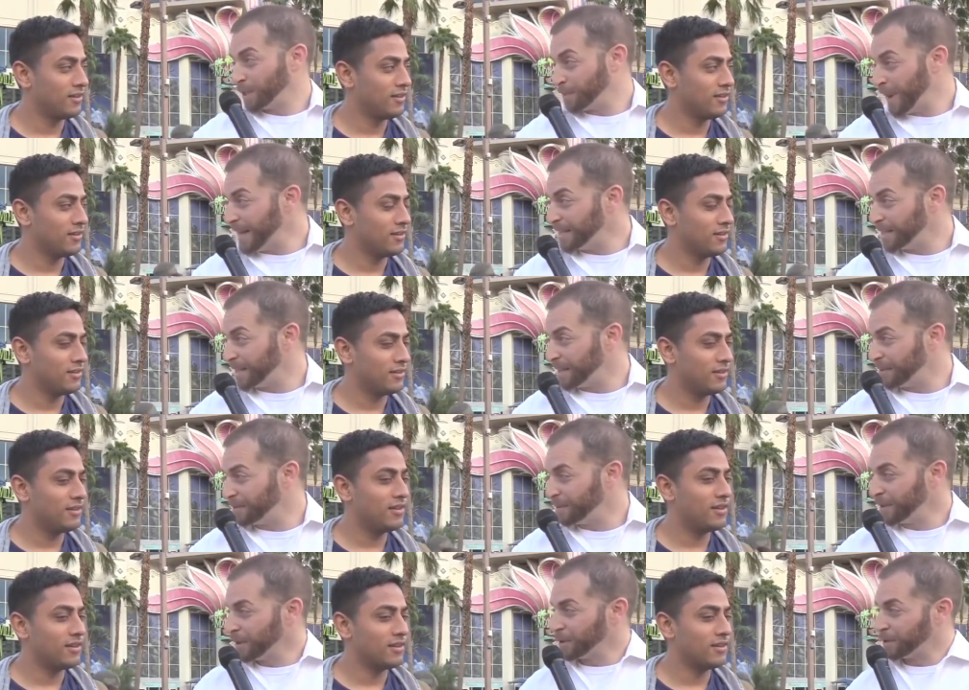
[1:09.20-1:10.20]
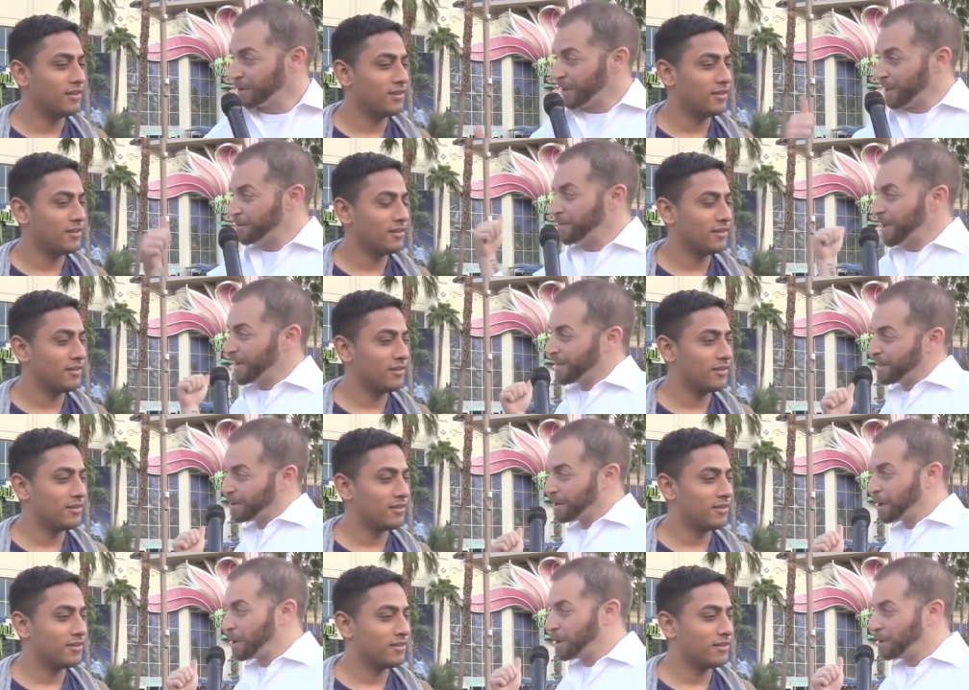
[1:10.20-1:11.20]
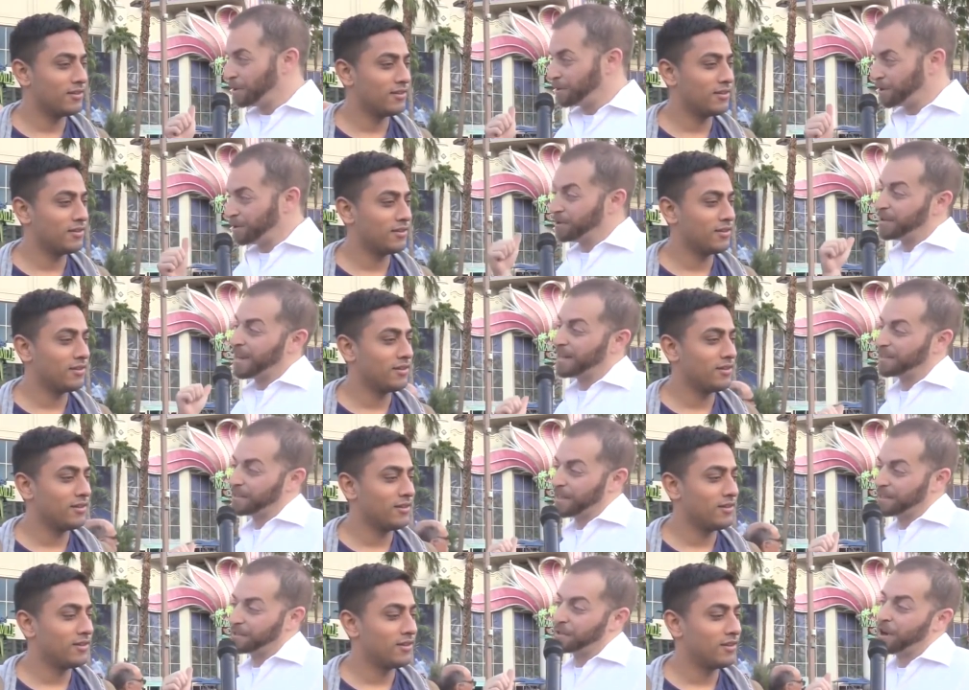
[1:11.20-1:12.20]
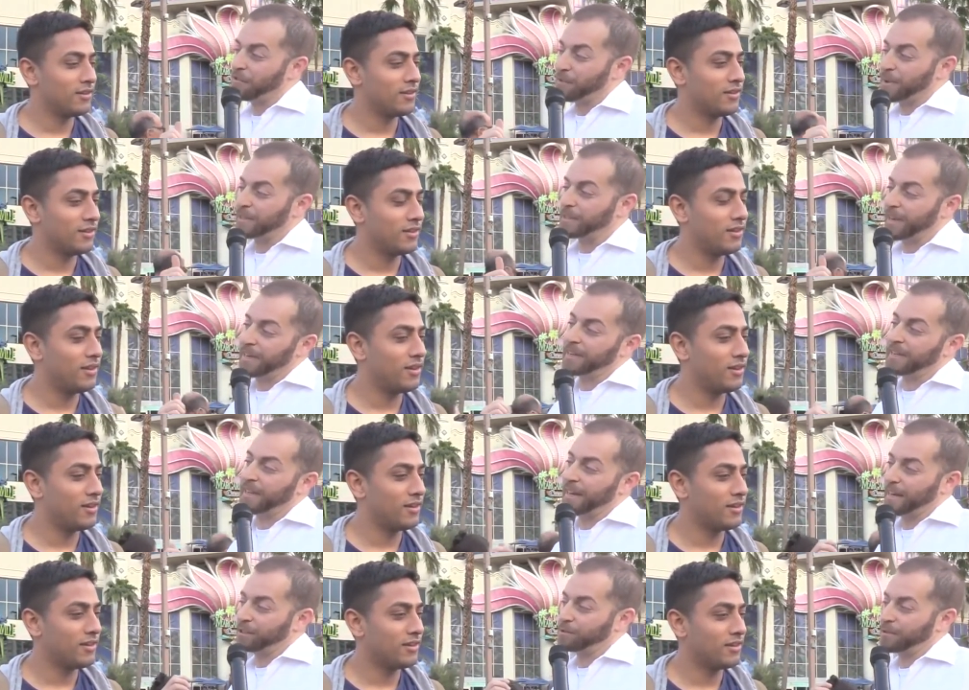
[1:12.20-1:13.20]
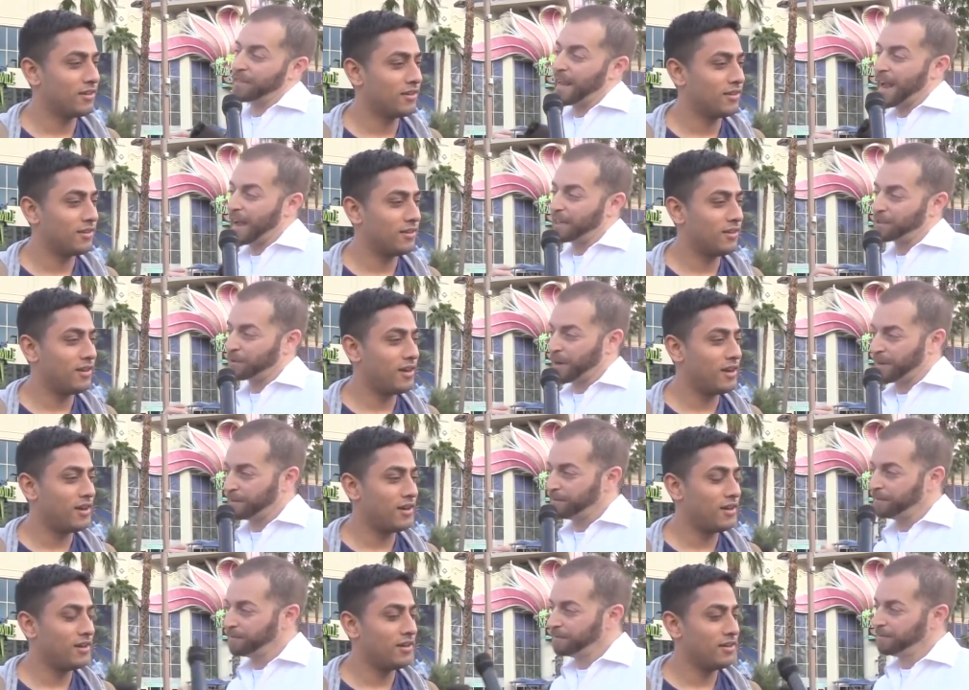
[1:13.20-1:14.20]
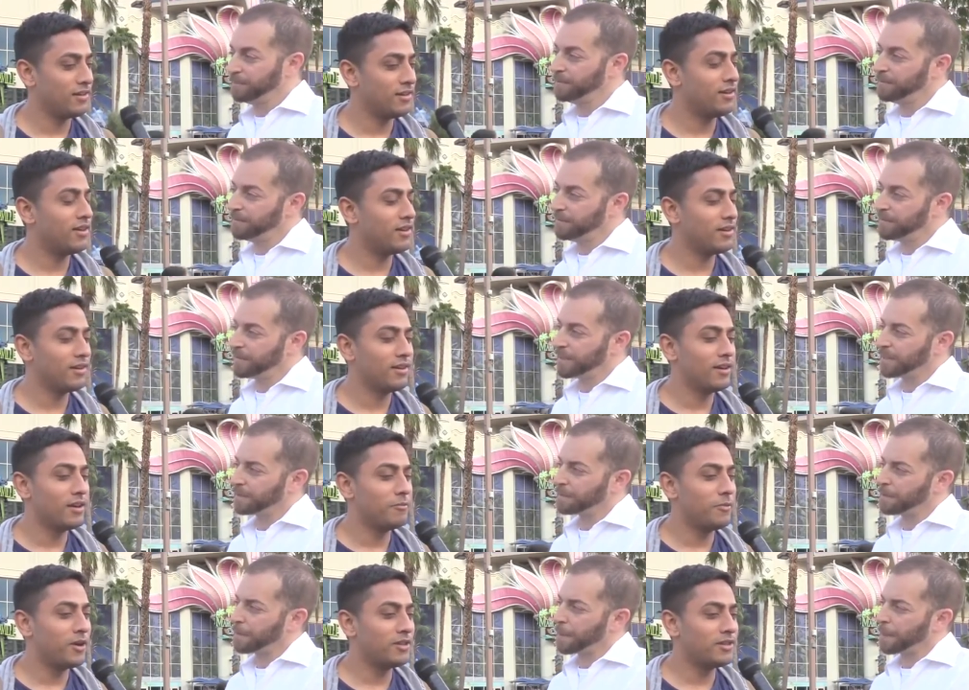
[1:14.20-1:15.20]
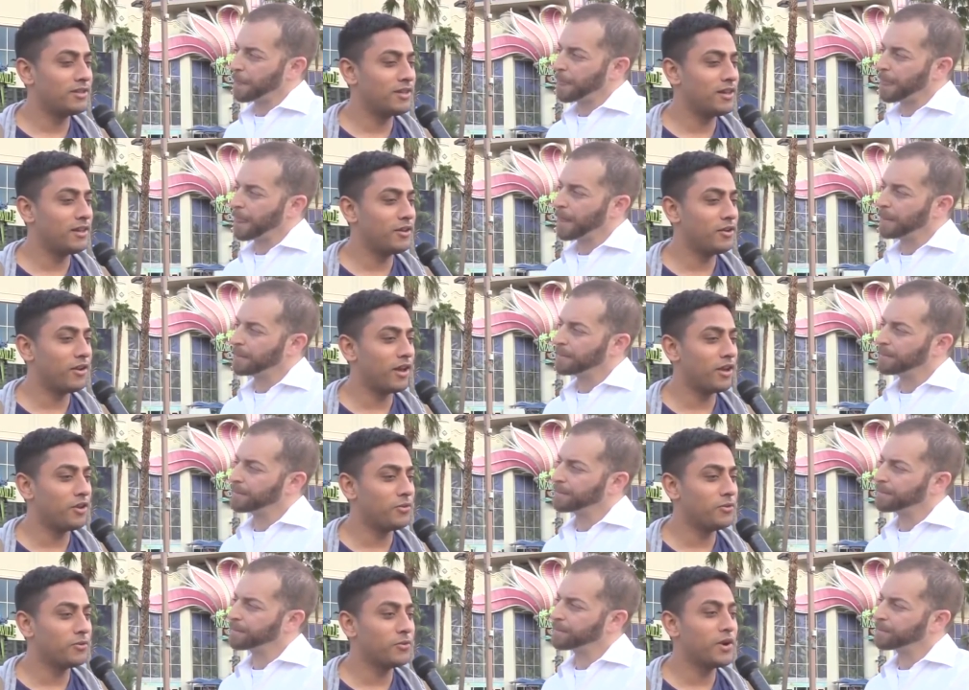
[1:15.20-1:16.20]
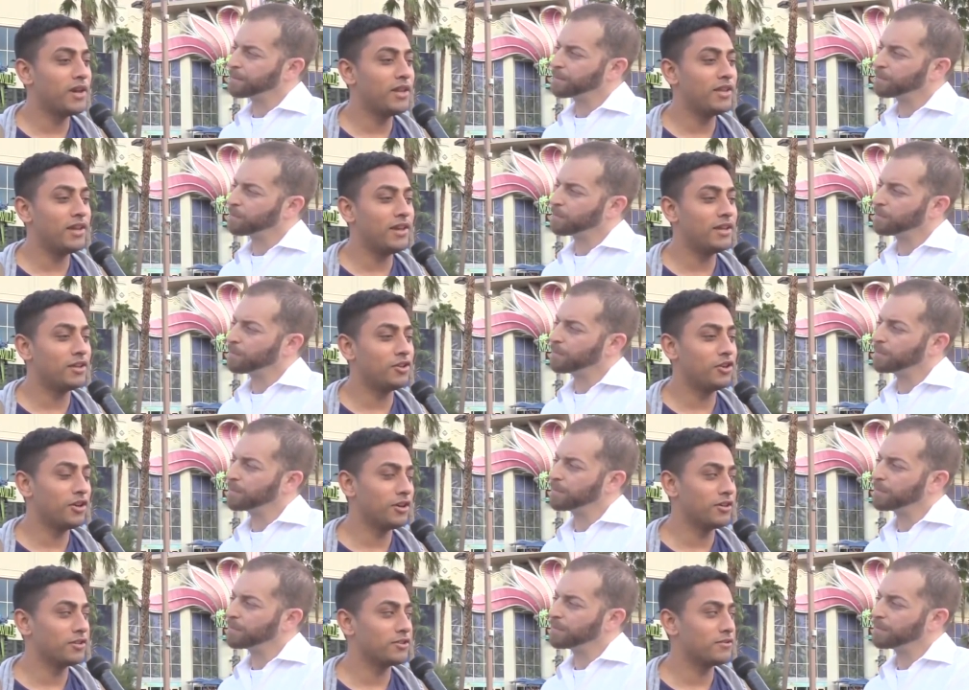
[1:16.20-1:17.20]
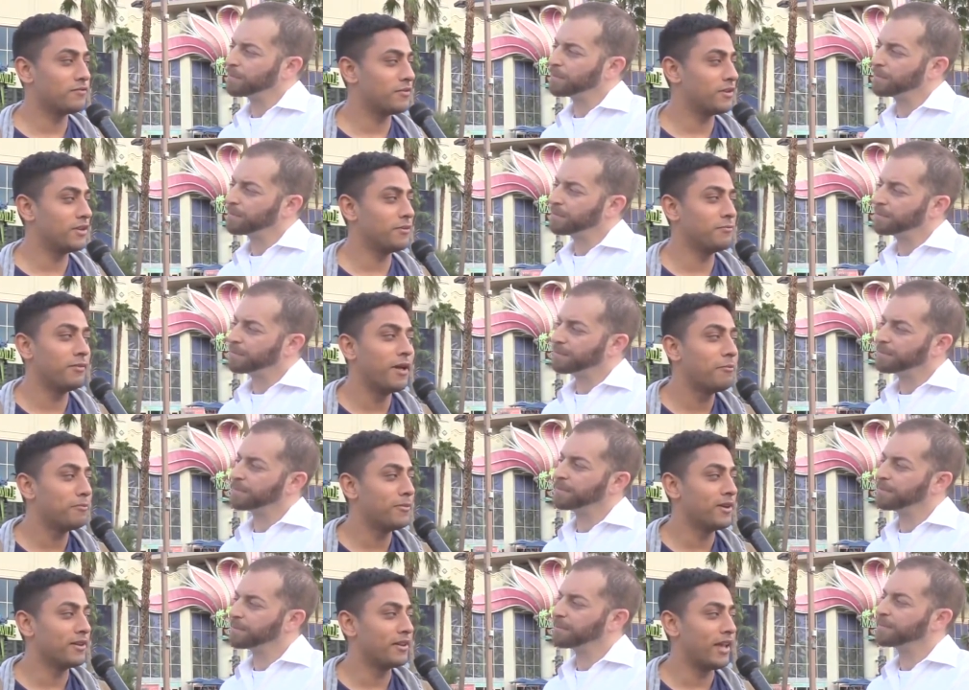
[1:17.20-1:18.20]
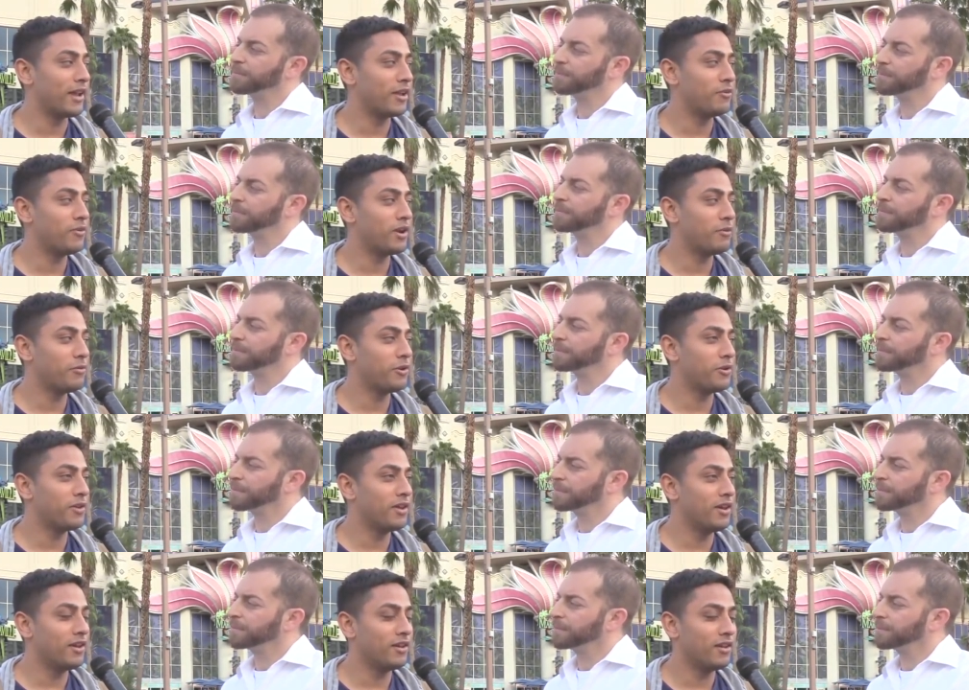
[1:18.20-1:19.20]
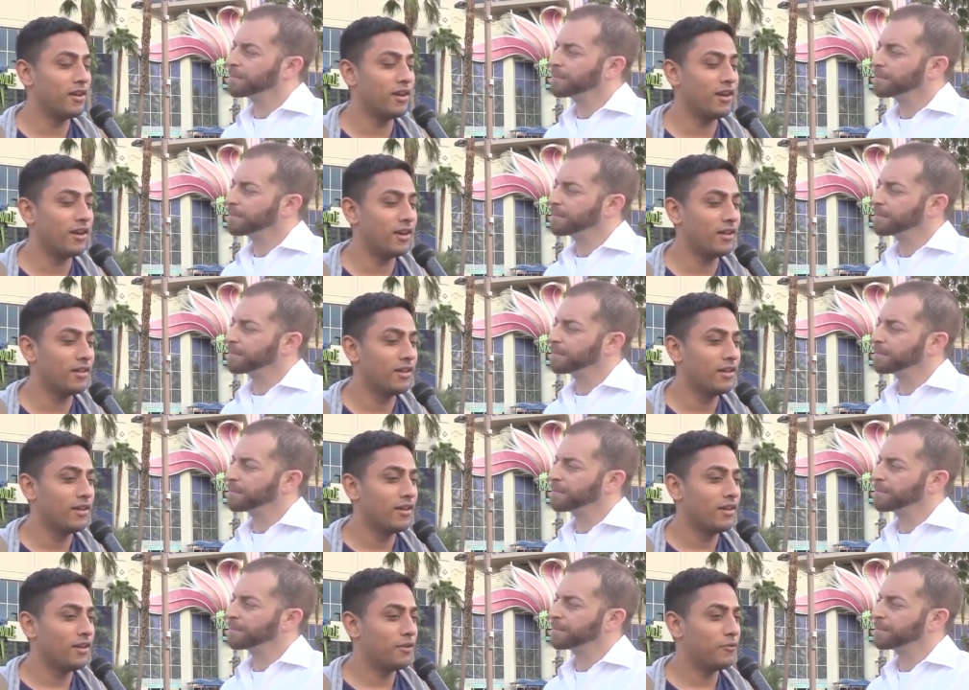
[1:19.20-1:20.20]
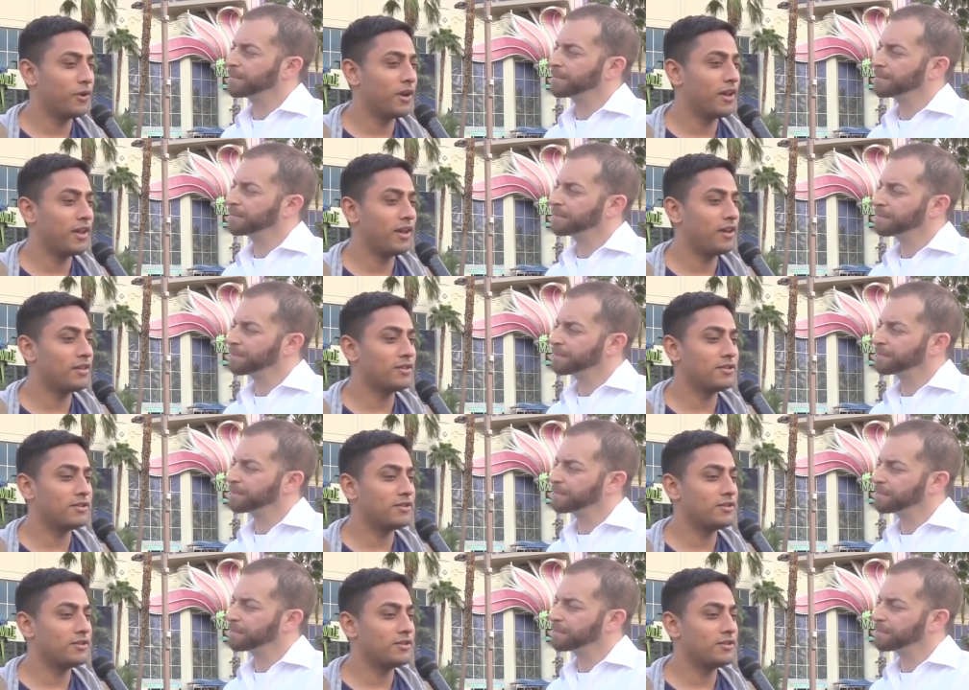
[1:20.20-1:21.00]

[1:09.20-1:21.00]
Speaker 1: expensive yeah. so that money can go to the United States government. It's like yeah. an extra tax, right? Yeah.
Speaker 2: But still, you know, like you we need goods for development, like you know whatever we need. And if we're getting it